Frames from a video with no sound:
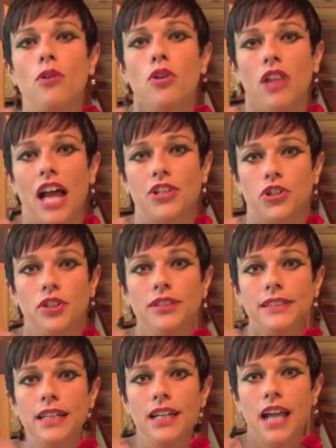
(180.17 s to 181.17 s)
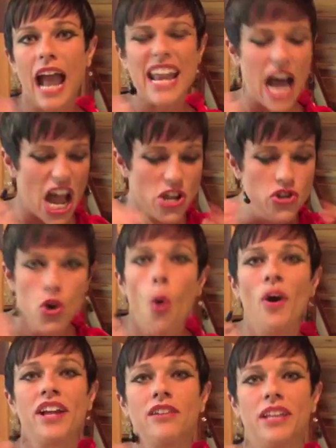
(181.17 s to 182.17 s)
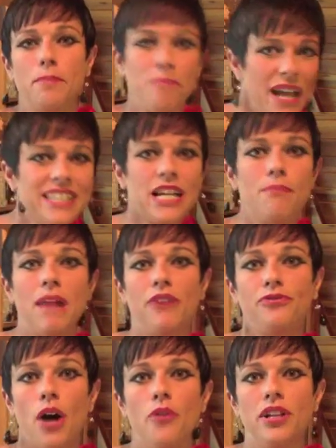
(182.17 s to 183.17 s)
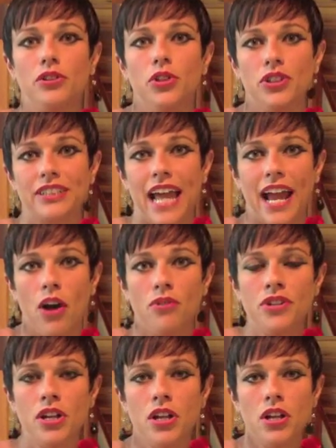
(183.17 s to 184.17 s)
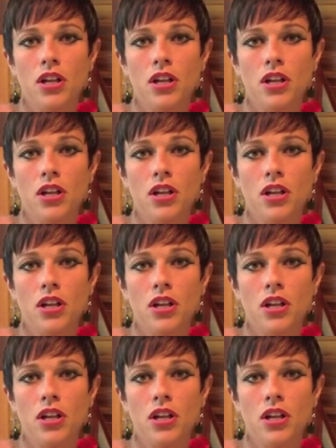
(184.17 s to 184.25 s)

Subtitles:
collector. And I annoyingly picked up my phone and looked down,